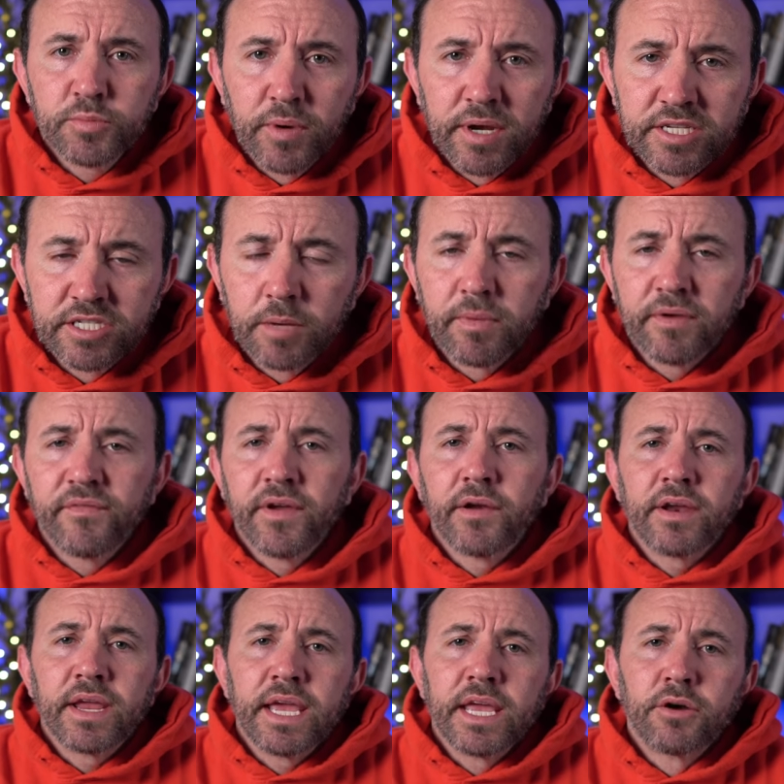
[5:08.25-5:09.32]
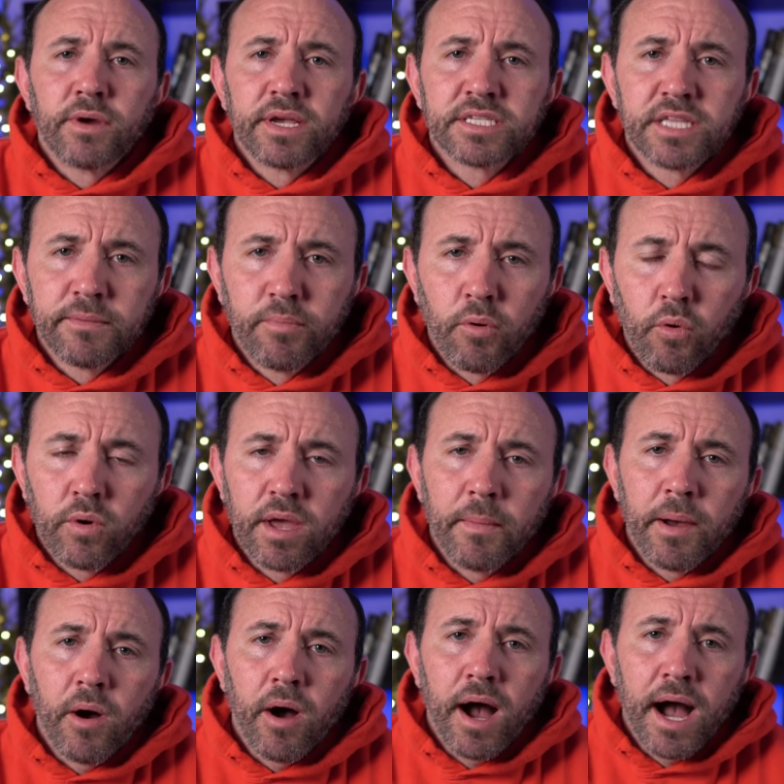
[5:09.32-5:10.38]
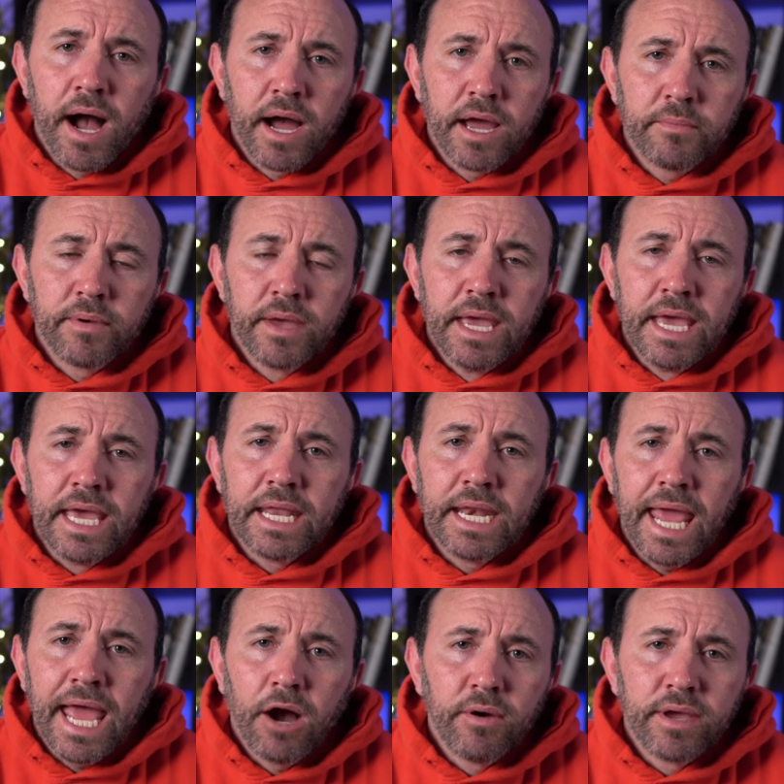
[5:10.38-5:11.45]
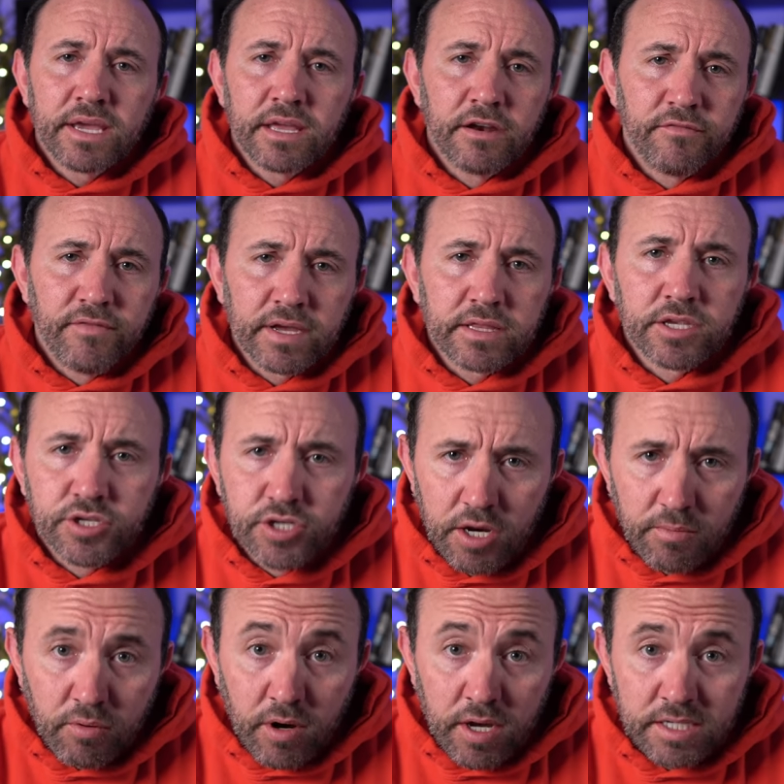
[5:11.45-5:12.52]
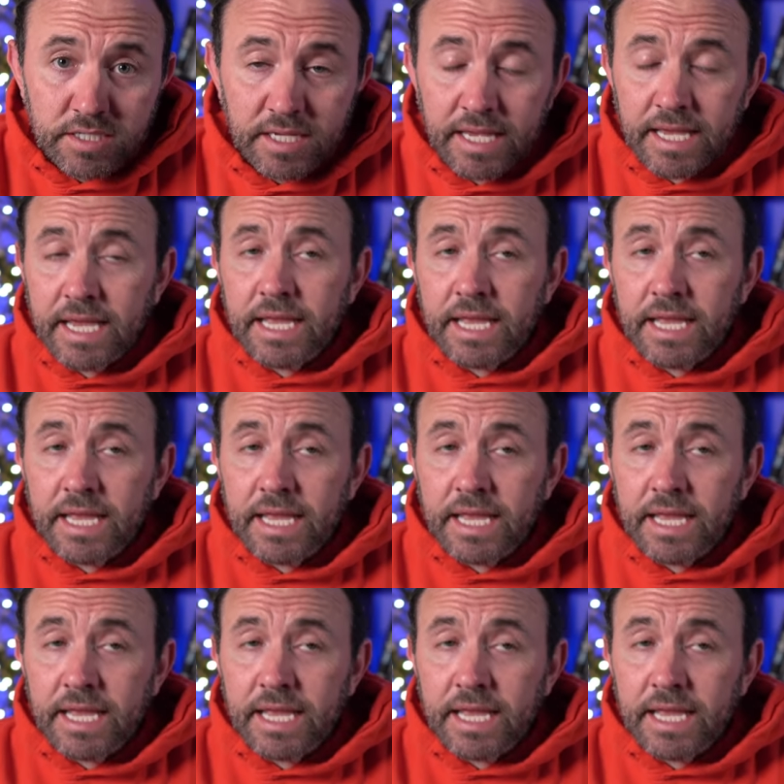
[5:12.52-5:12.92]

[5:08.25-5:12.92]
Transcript: brings up a very interesting point about hype and how it can affect the share price.